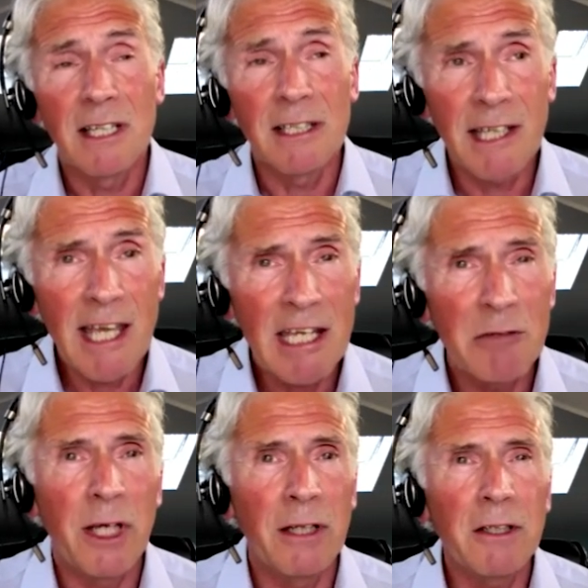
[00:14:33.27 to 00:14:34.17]

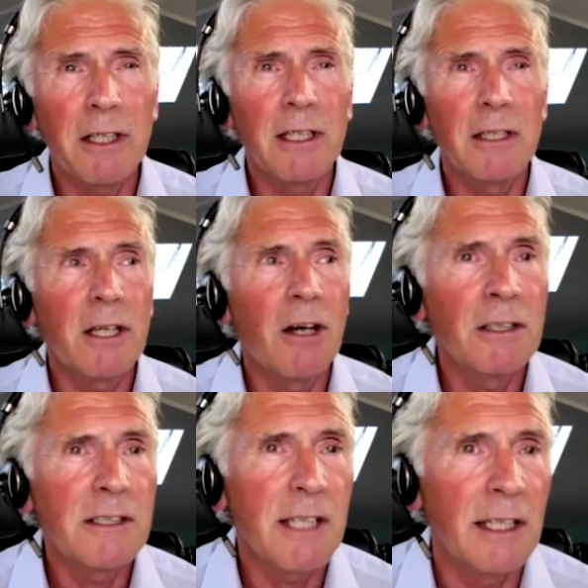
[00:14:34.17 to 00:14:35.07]
Again, by looking at the
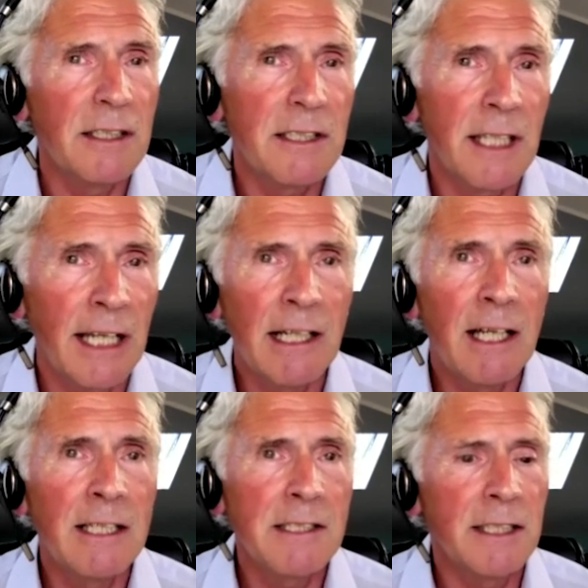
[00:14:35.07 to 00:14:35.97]
contents and
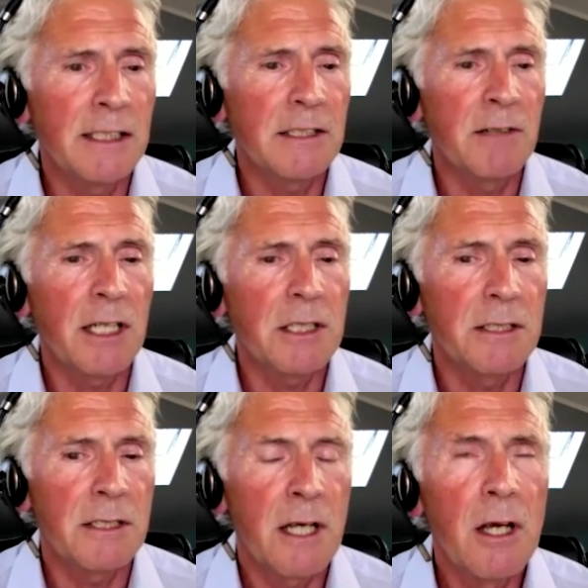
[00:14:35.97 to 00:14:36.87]
analyzing
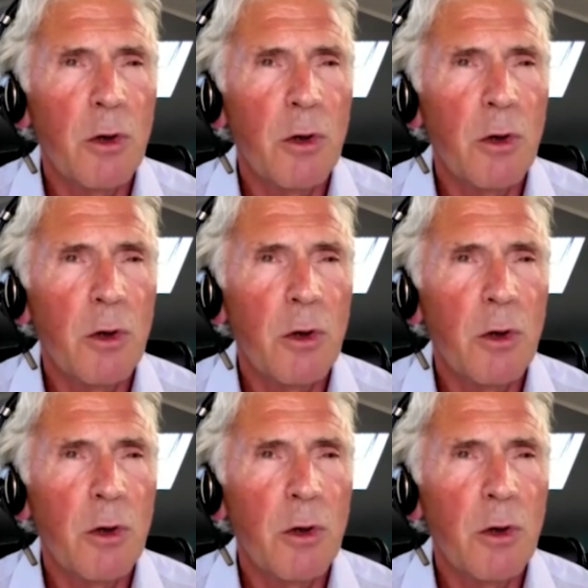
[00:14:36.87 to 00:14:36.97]
interactions,